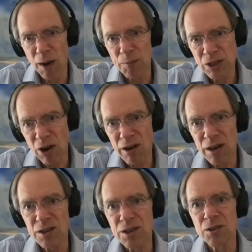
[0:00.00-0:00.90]
I'm
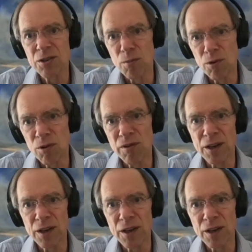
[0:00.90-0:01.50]
starting to move